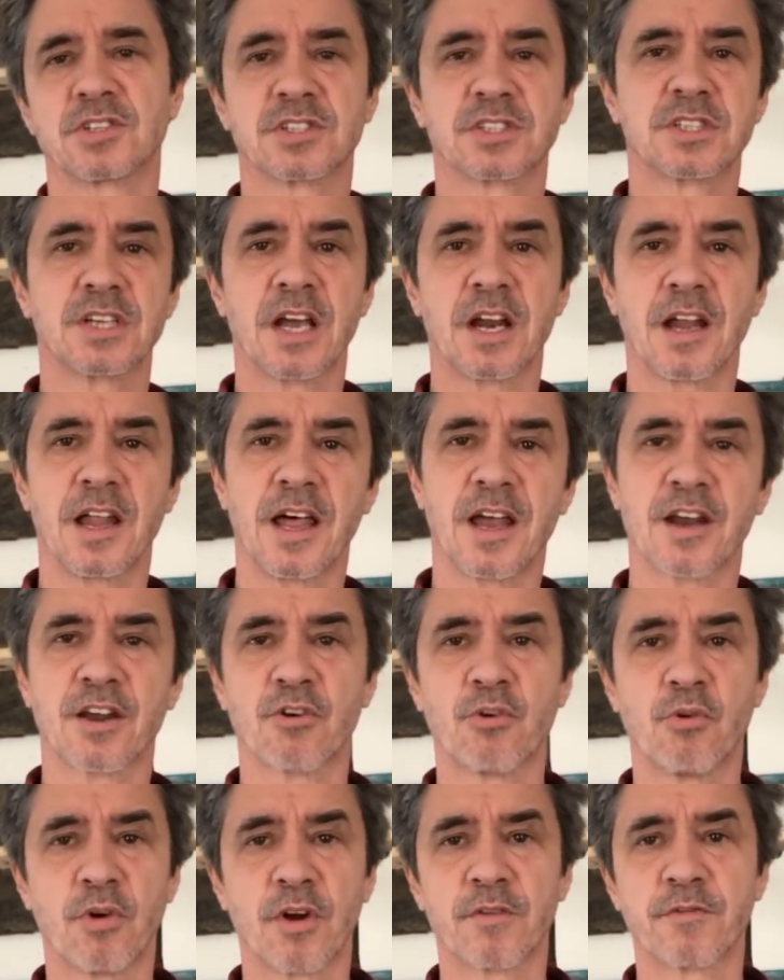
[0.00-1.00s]
Just settle out
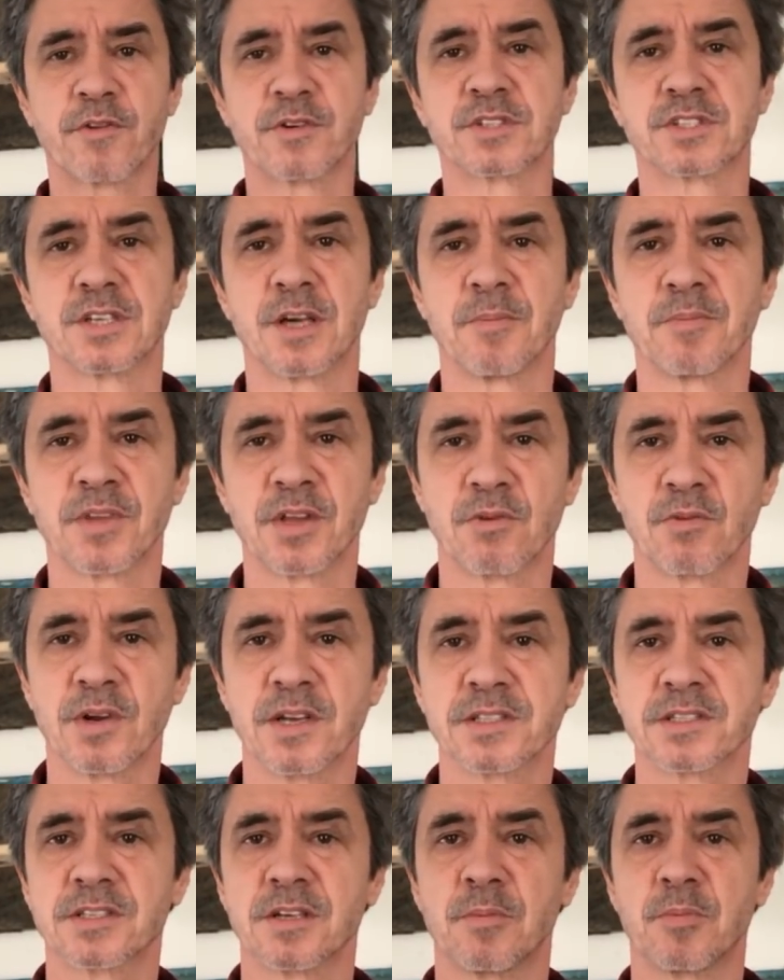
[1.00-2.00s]
of court for something
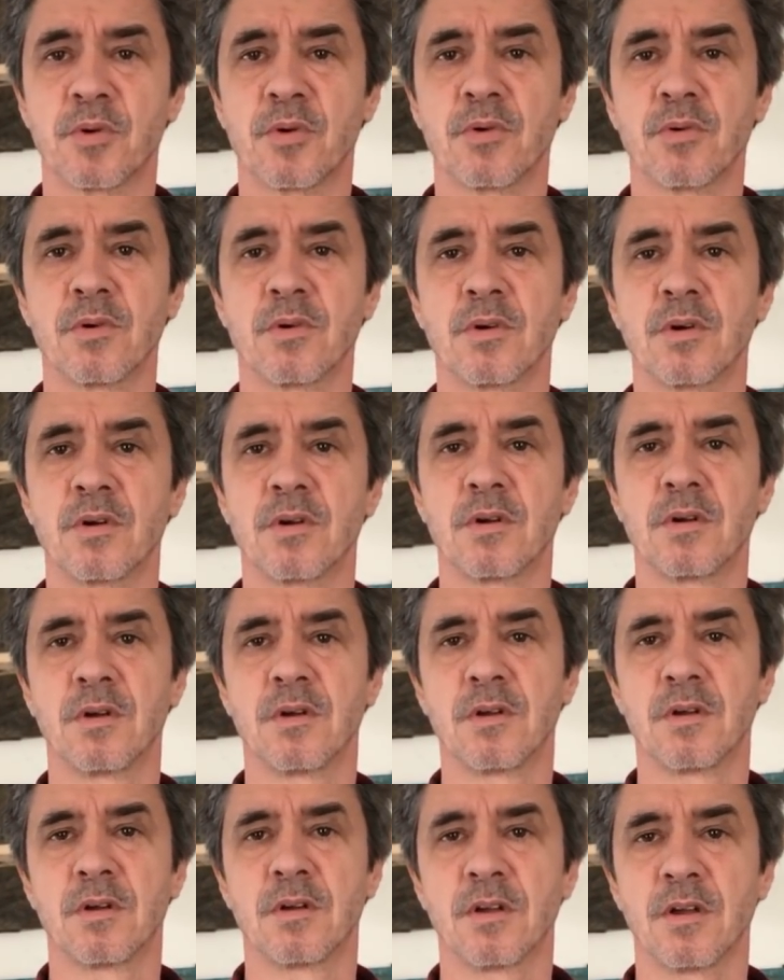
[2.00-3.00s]
reasonable.
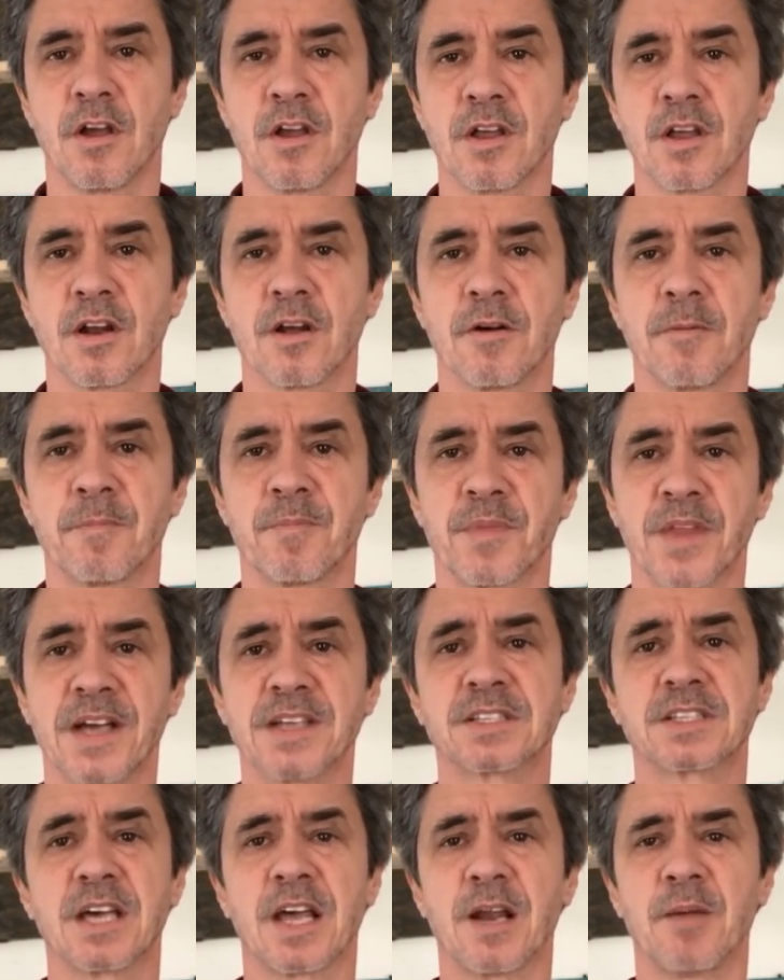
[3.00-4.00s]
You know,
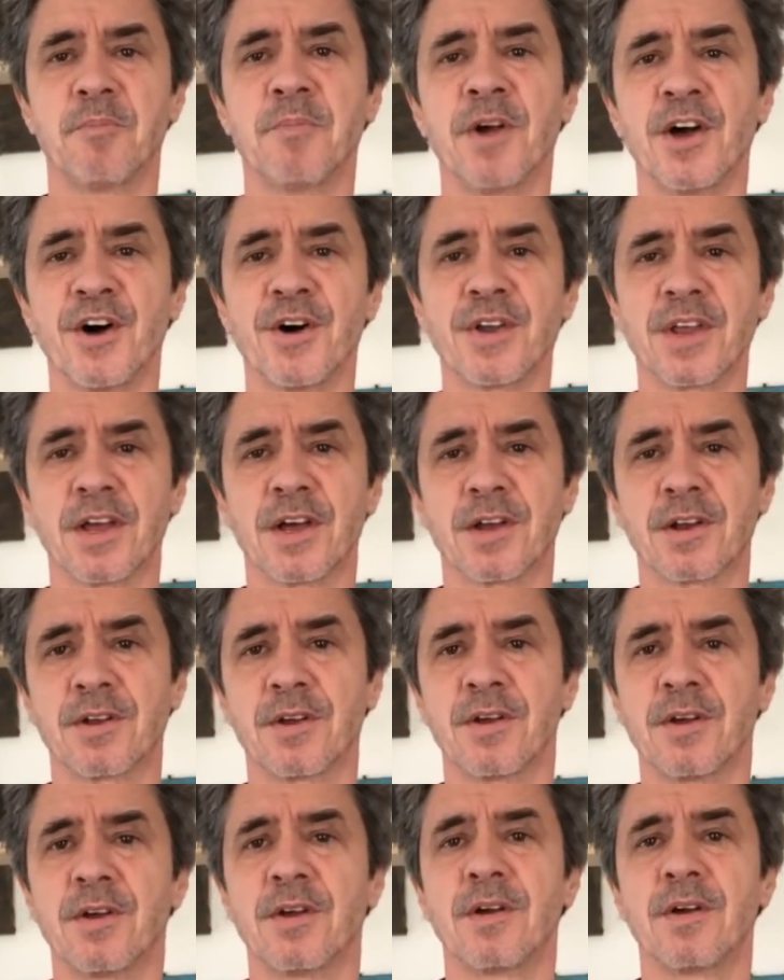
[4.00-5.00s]
I said $1
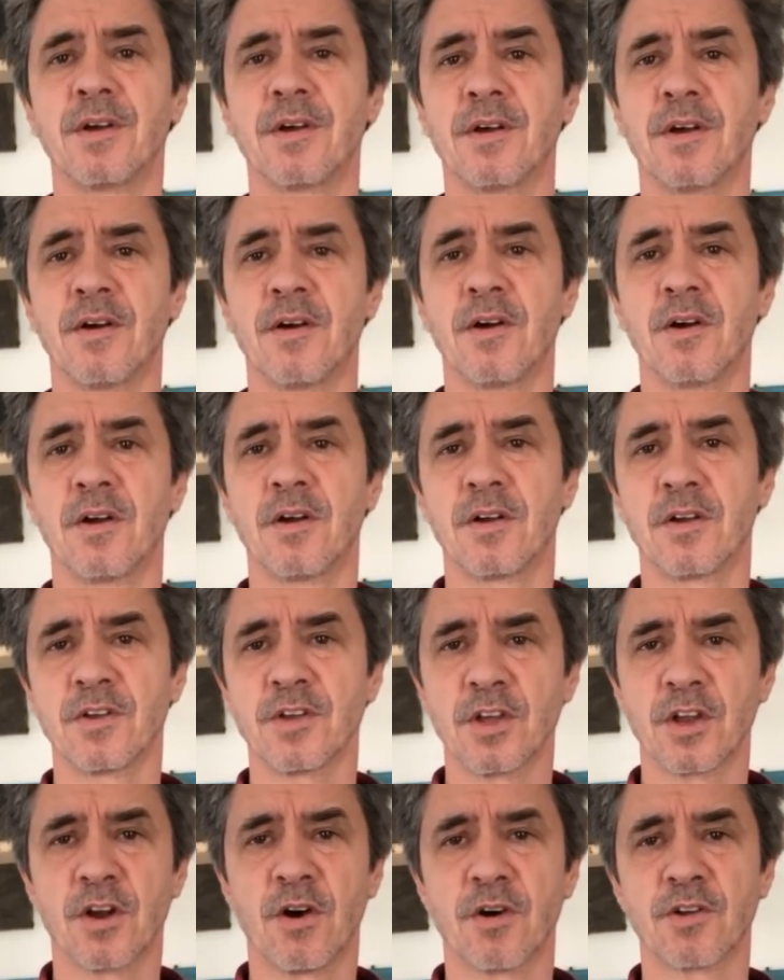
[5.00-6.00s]
million,
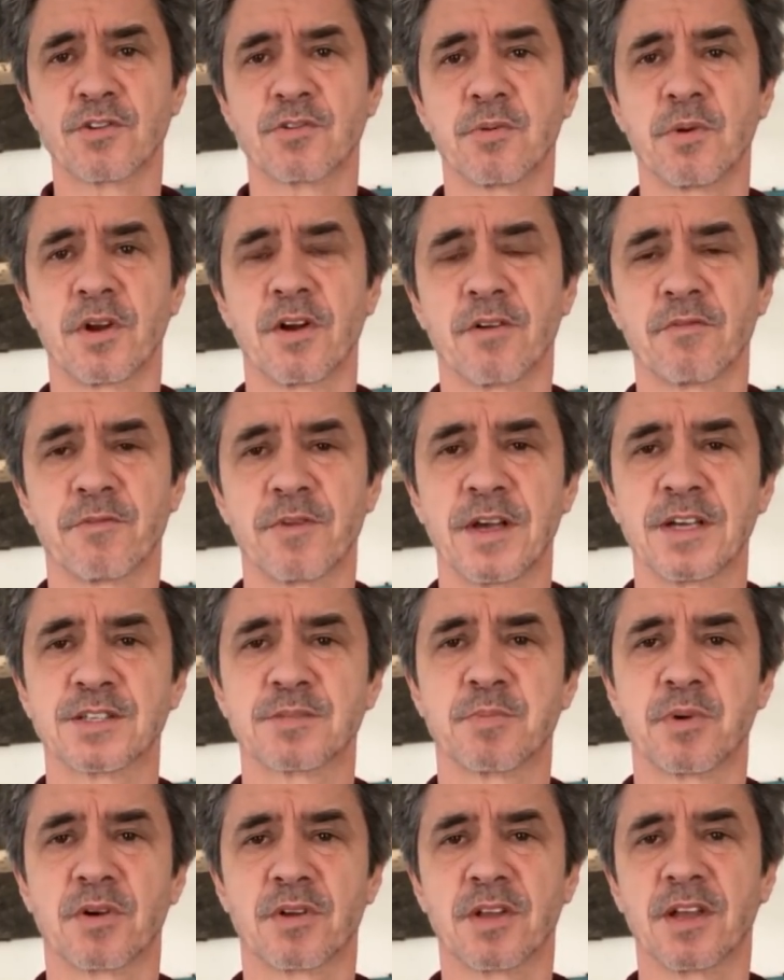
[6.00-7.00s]
you know, on Twitter and
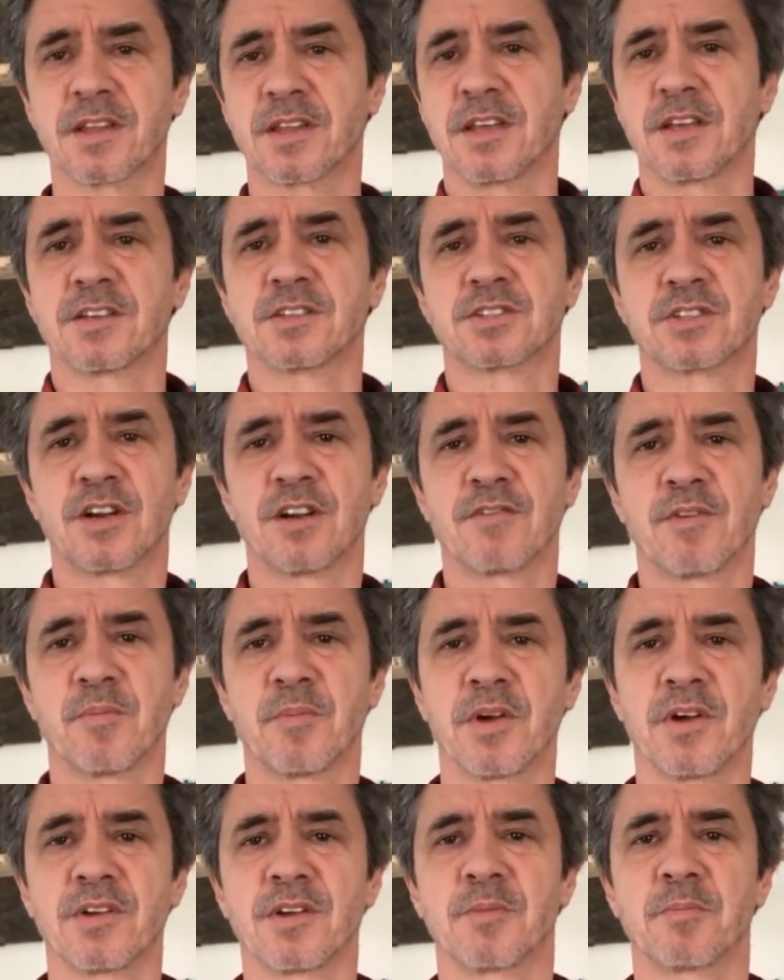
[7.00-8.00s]
Facebook, like they deserve
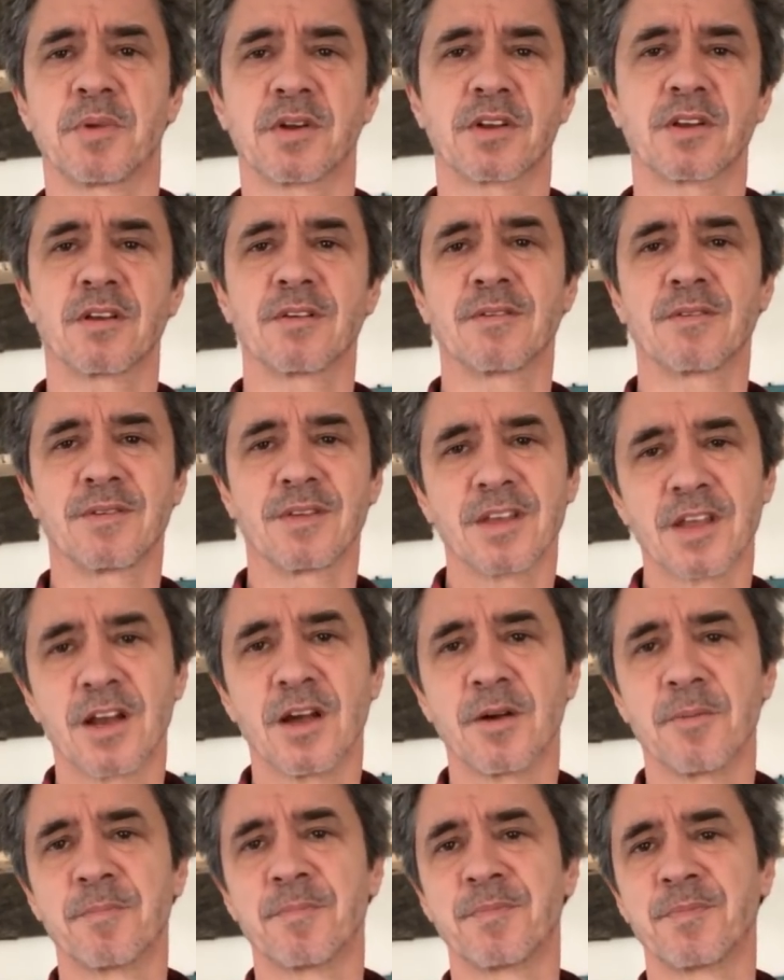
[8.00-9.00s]
$1 million, but, you
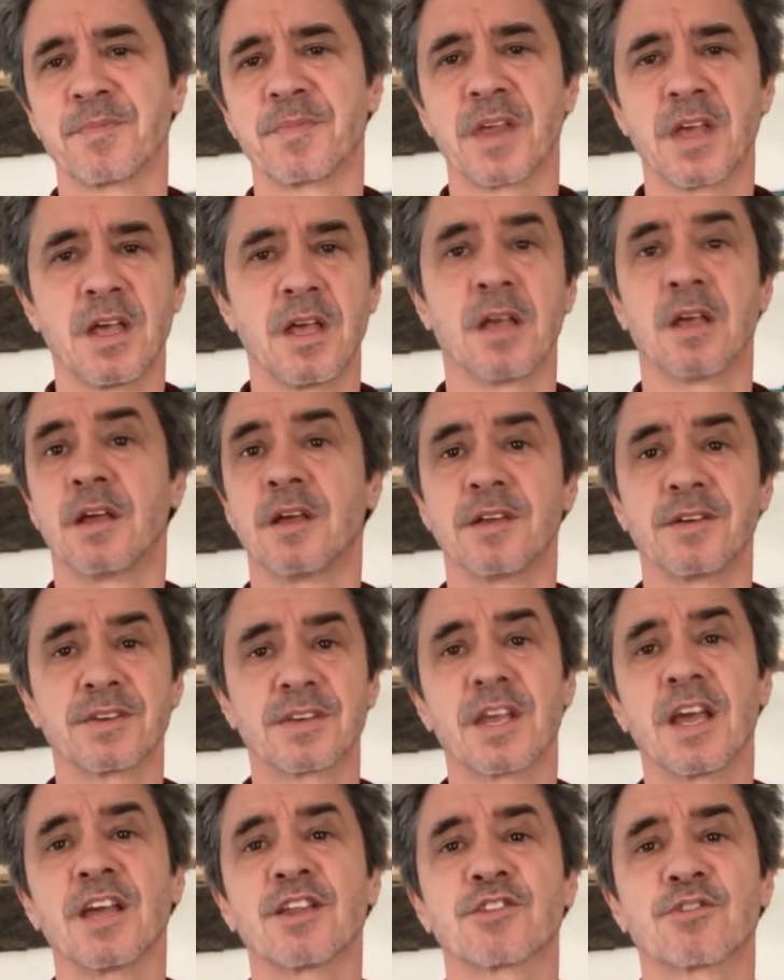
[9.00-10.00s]
know,
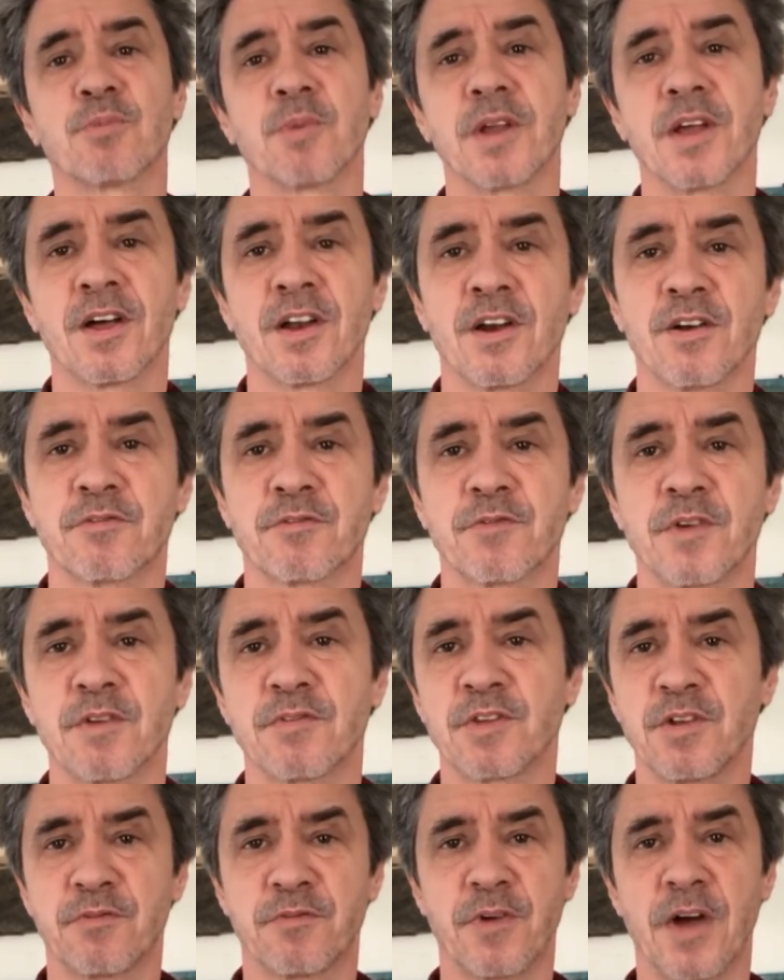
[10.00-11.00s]
take
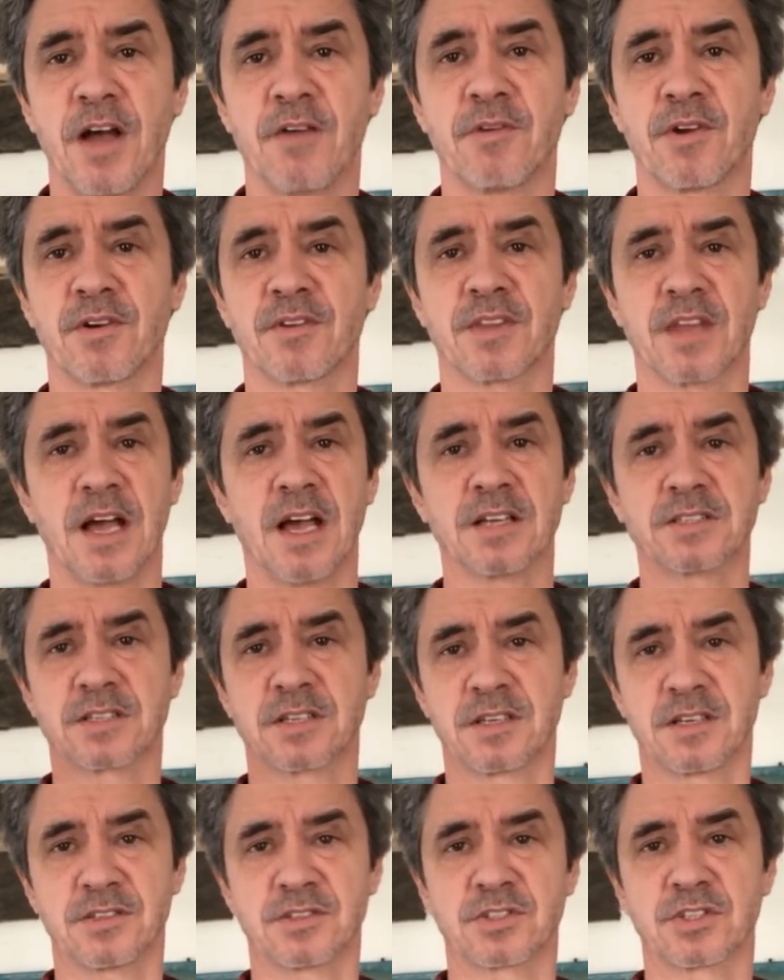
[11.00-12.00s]
350,
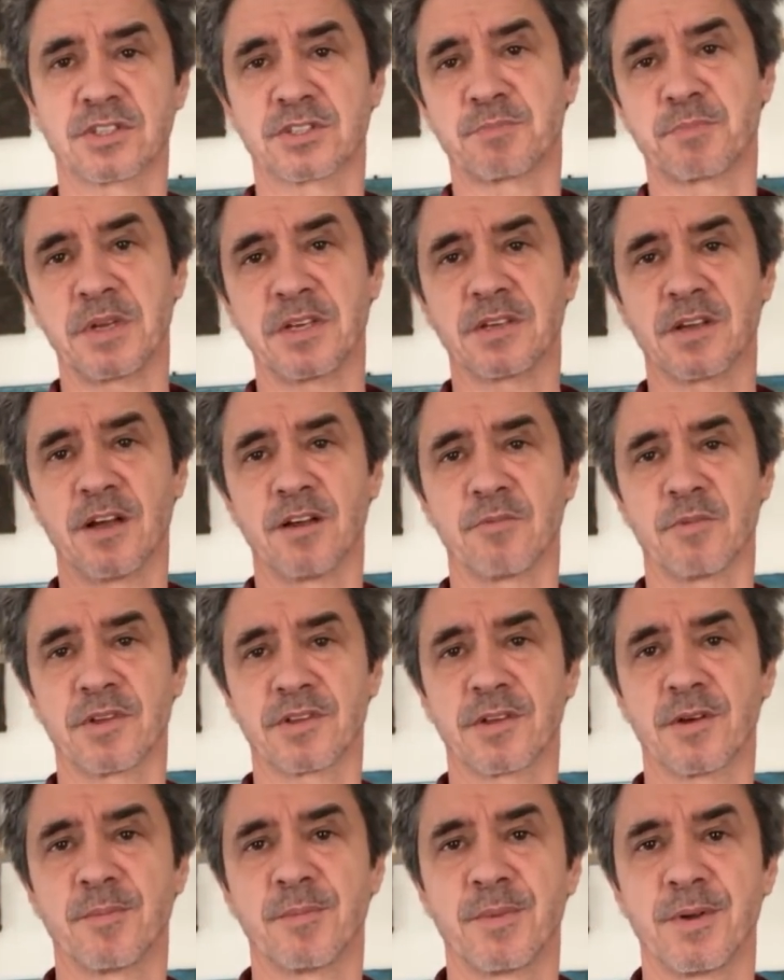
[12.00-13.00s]
500,000 and just be done
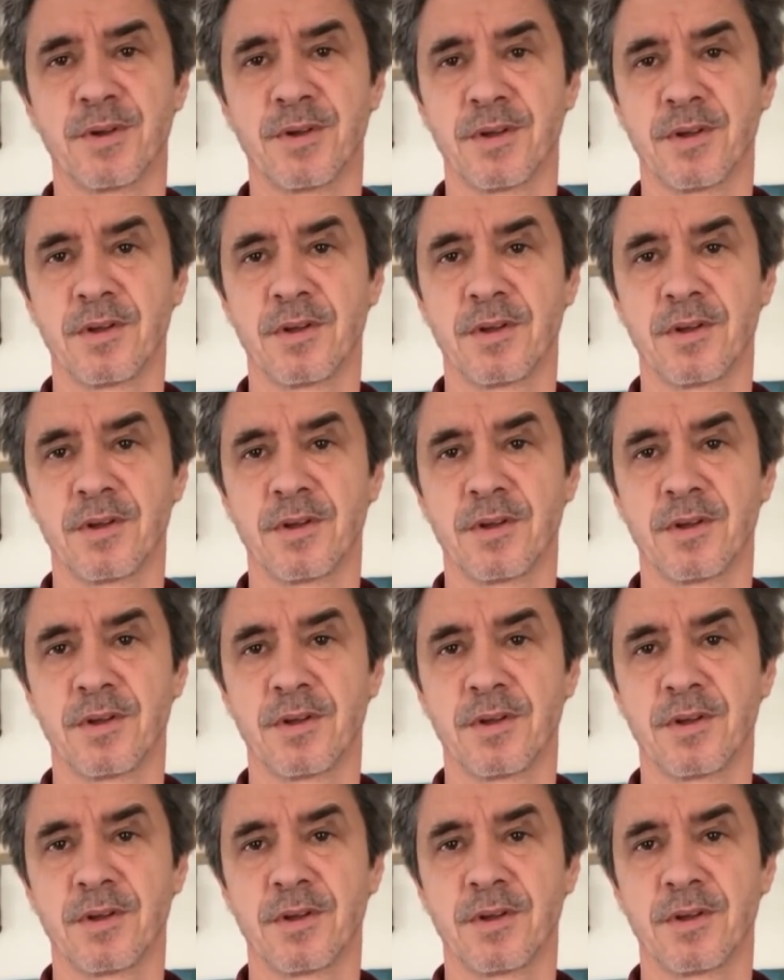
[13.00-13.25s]
with them.